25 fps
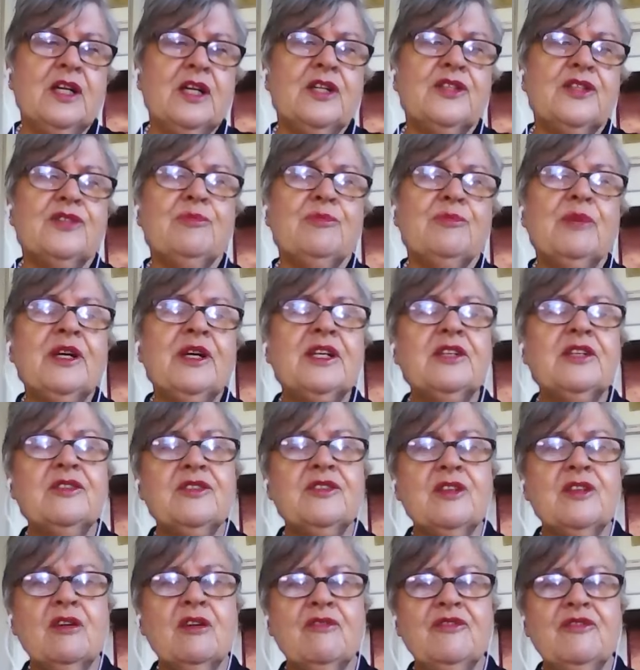So make
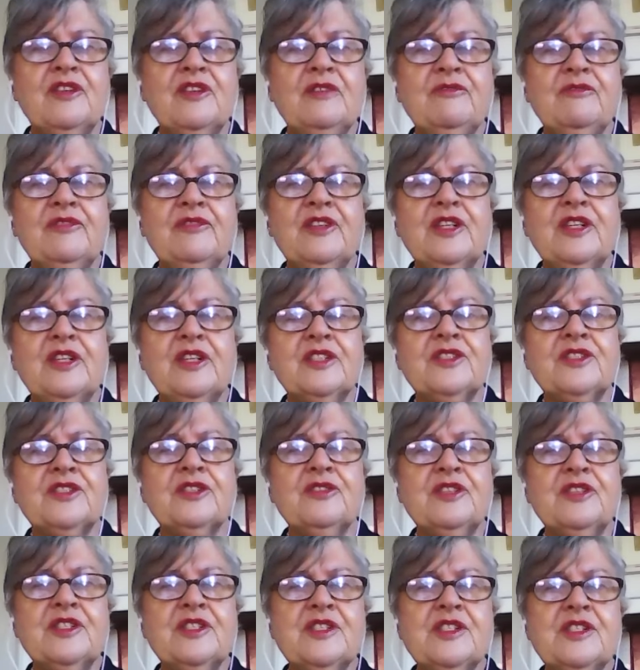yourself infinite. So
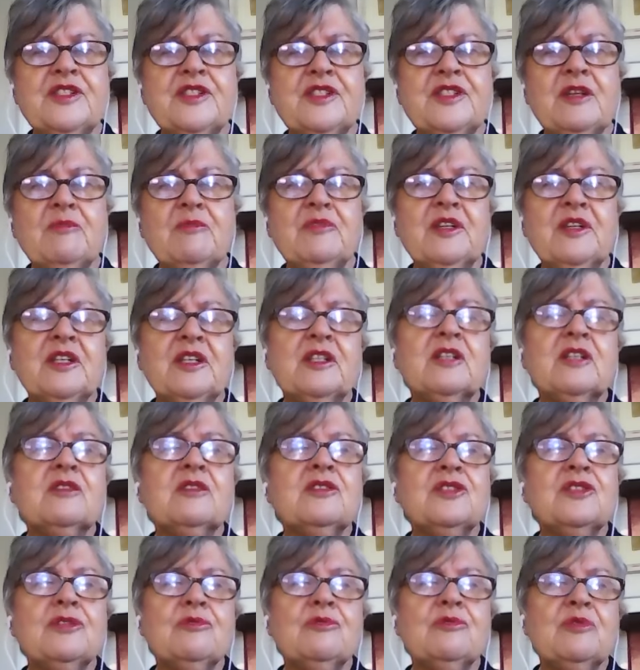this is something
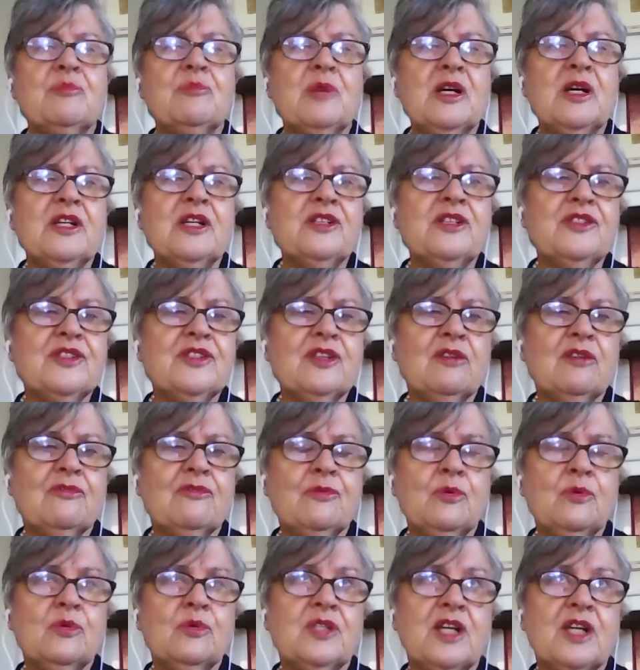to remind yourself
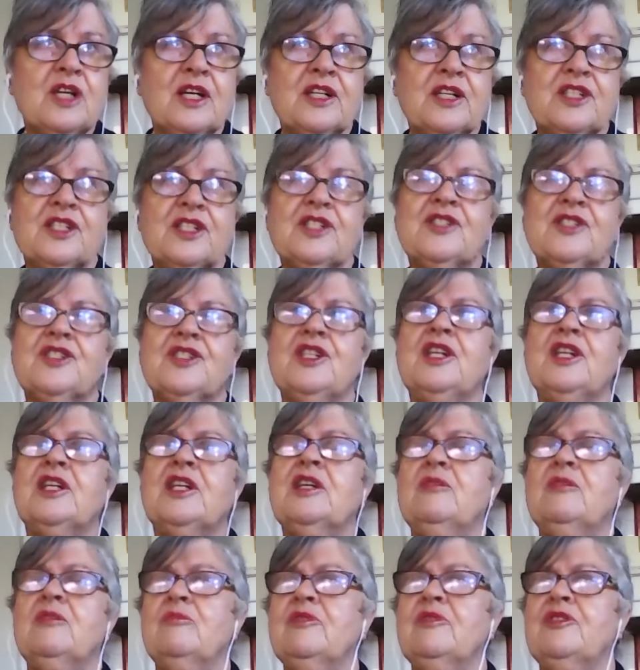all day. Just check
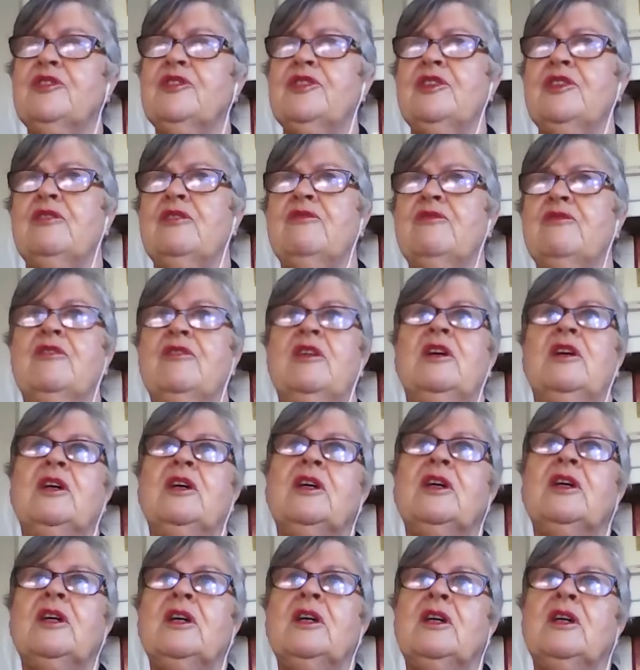in with yourself.
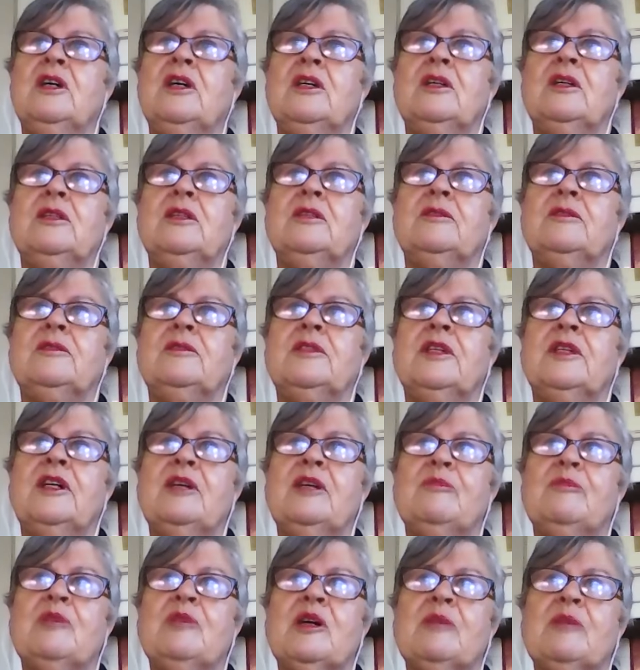
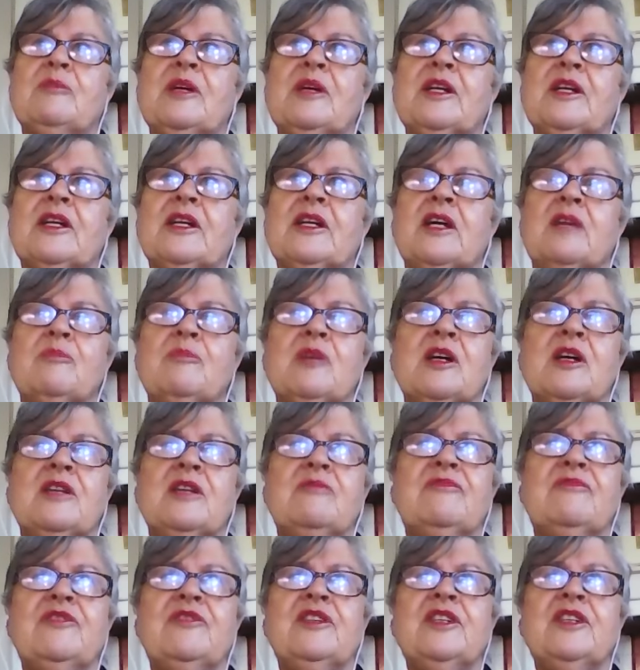Am I
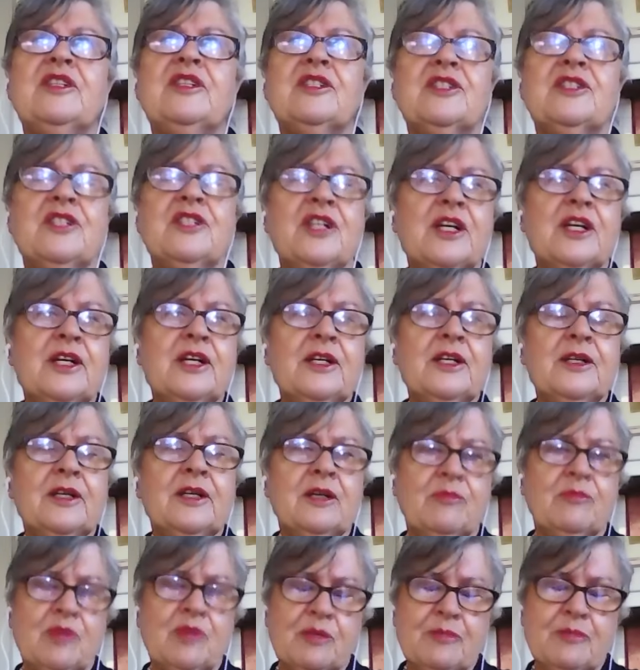infinite today? Am
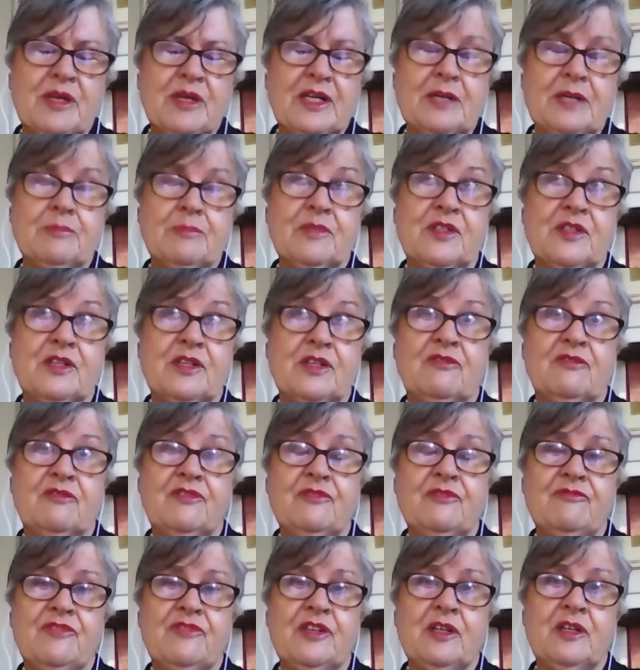I making myself
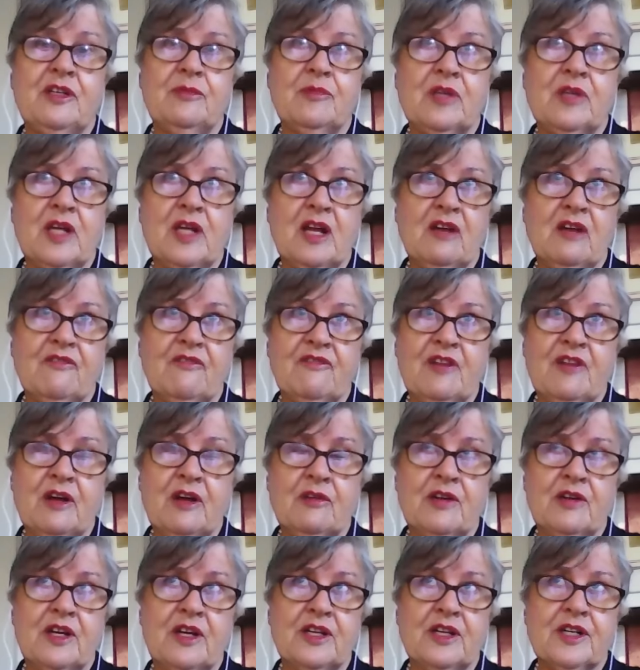infinite? How far
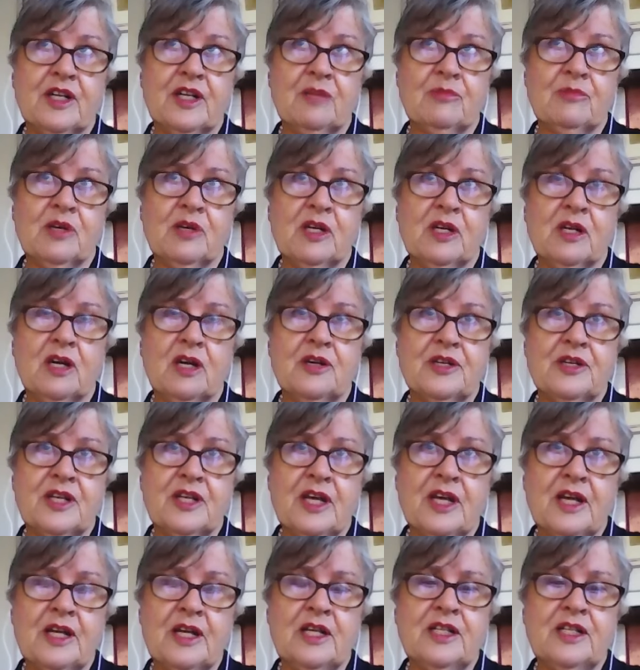out am I?
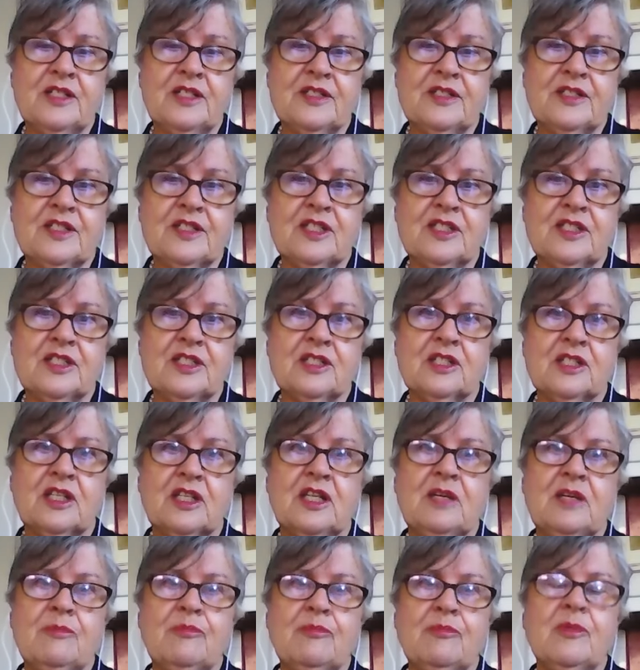Okay, let's just
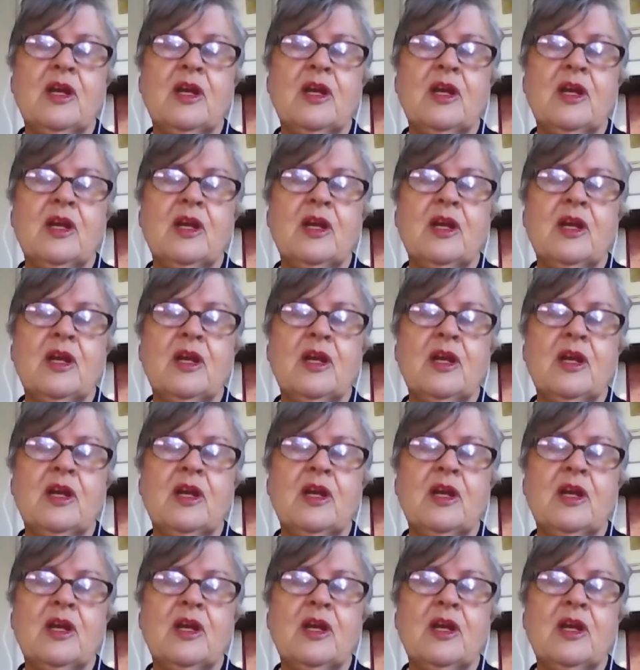keep.